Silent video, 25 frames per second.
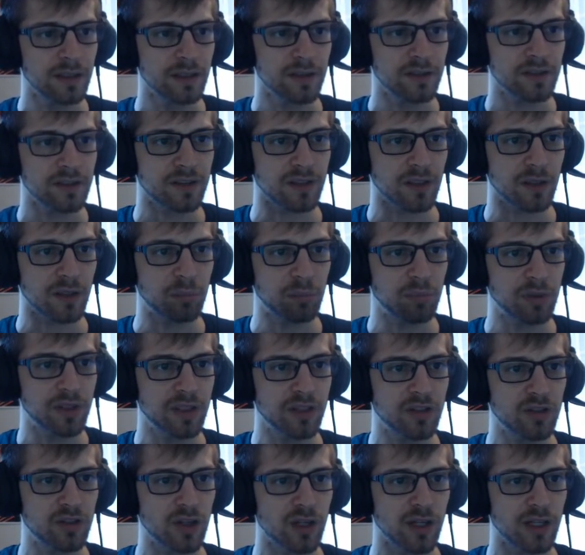So IP
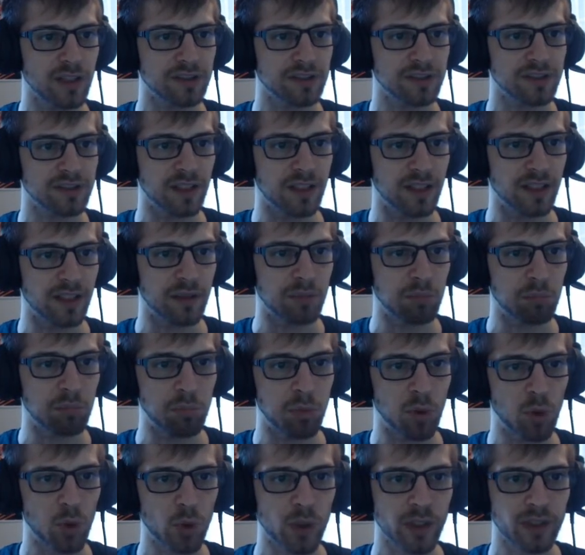address and
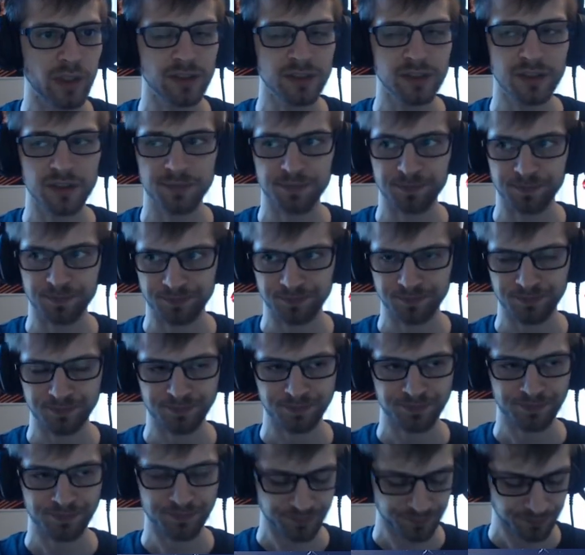port,
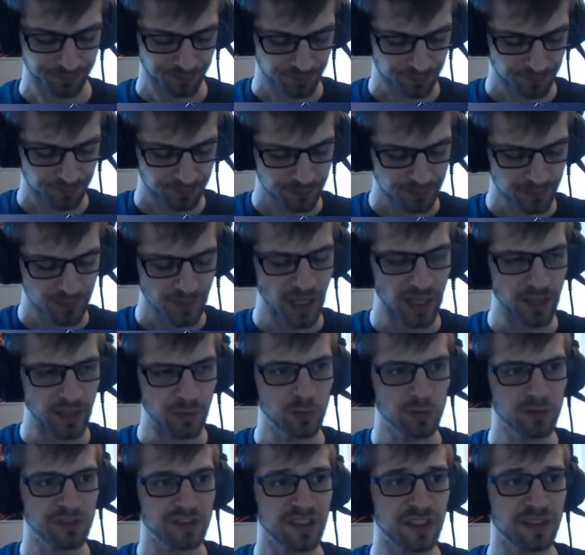and
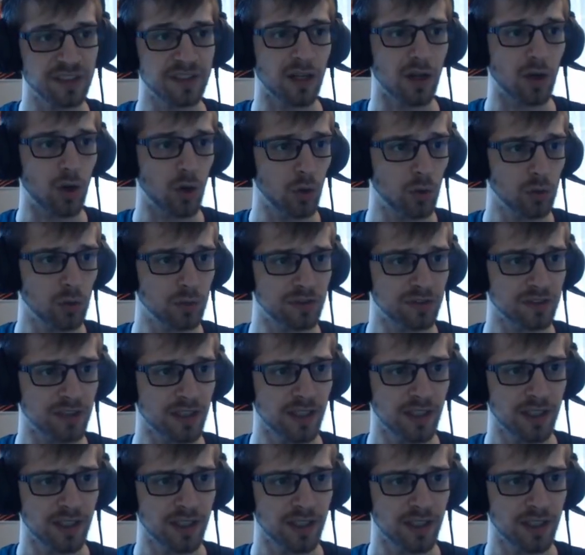we'll set the host.